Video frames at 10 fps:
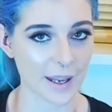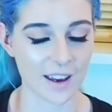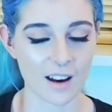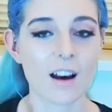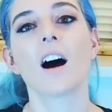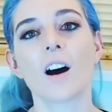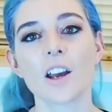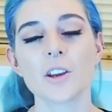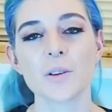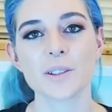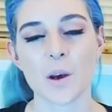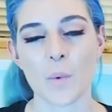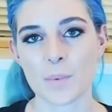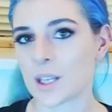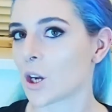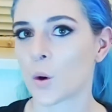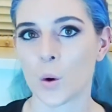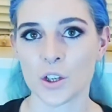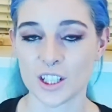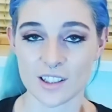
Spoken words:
me here. I use a website called